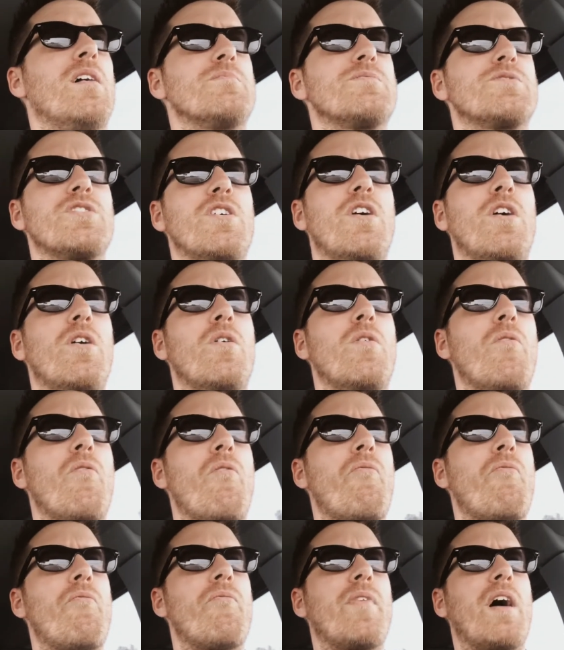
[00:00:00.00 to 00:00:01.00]
So
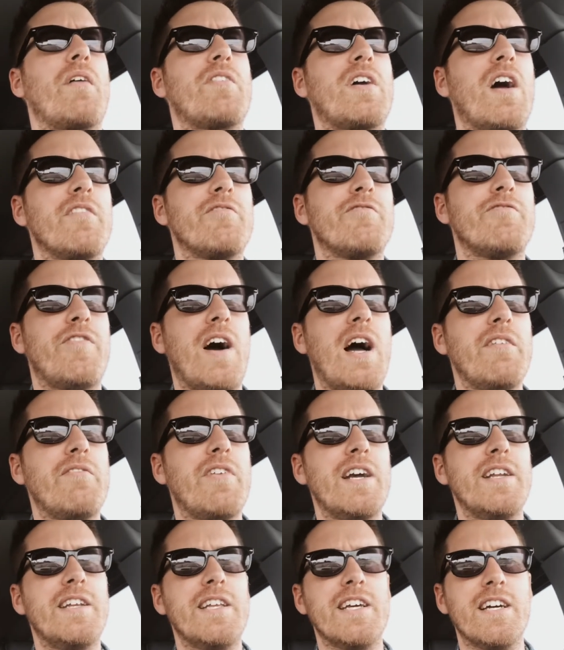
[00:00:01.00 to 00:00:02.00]
I've got 5
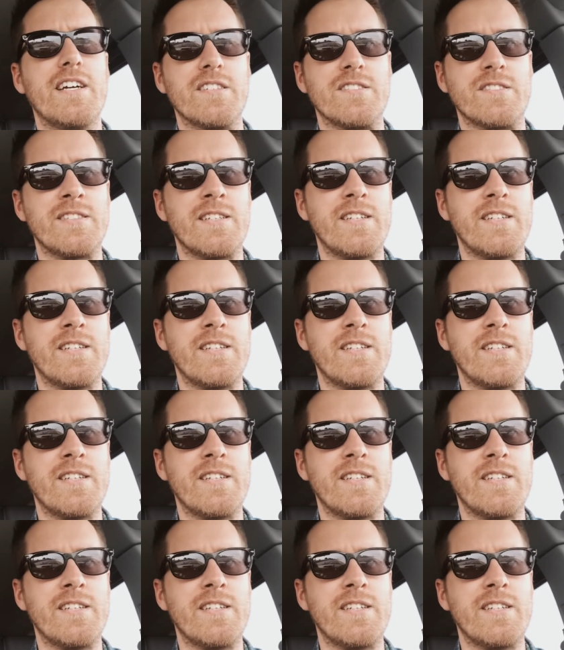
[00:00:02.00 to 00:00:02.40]
ideas,